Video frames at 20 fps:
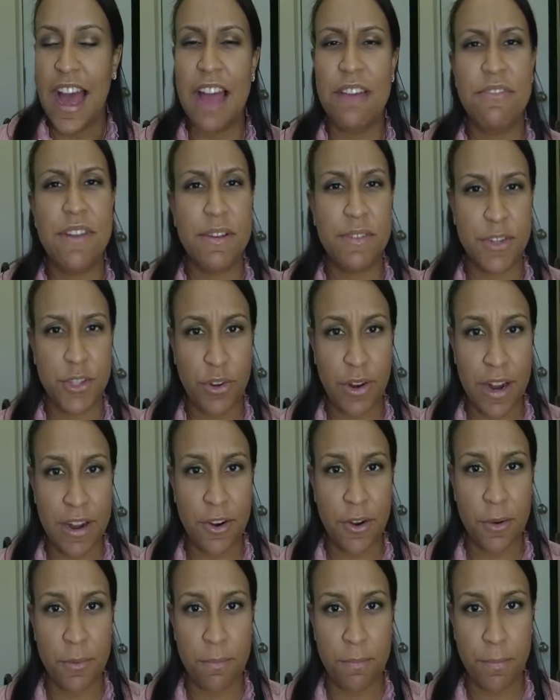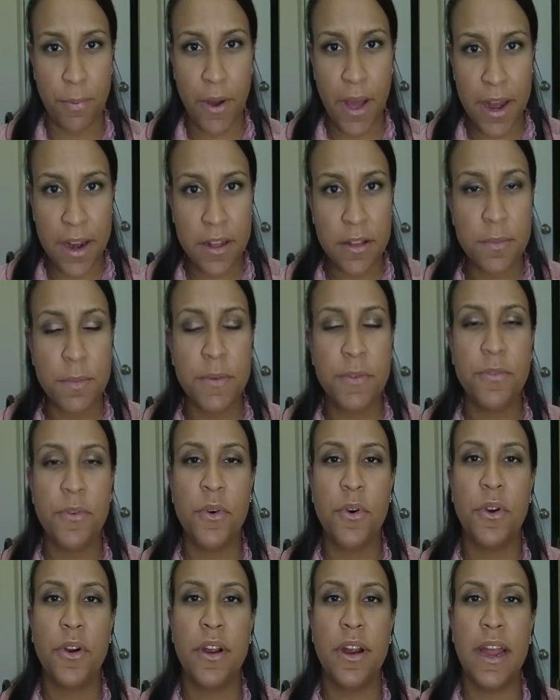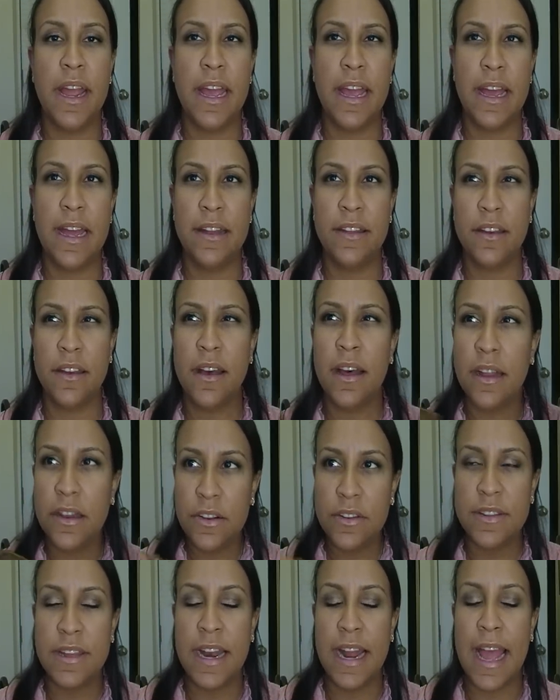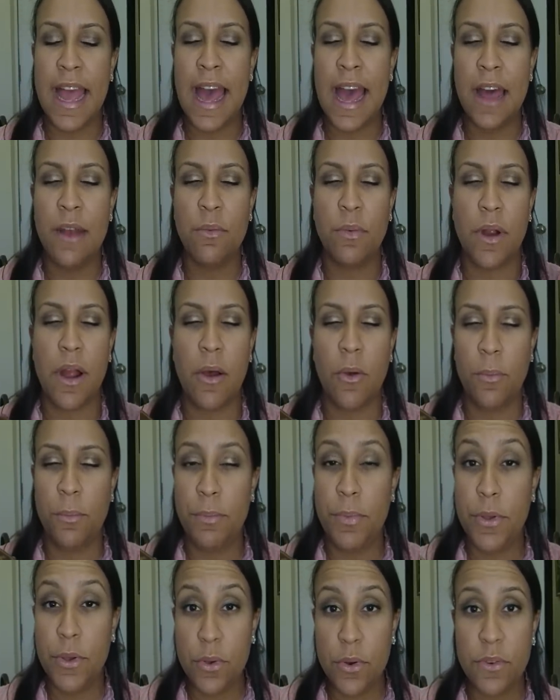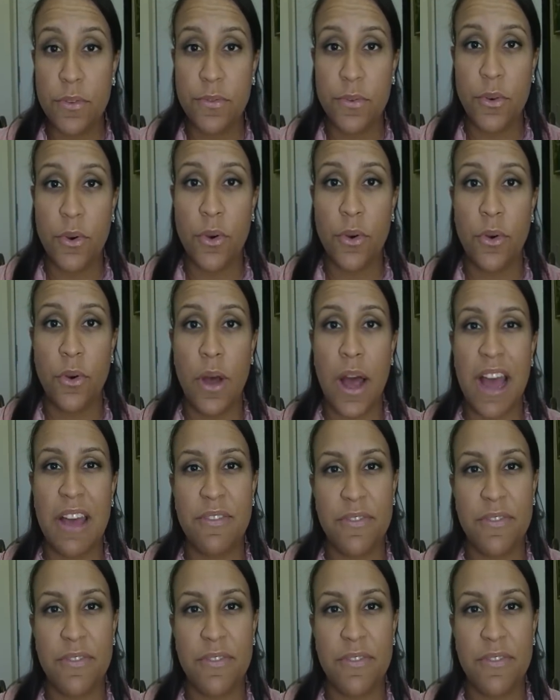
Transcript: I've never tried her products before and the colors that I had were all beautiful.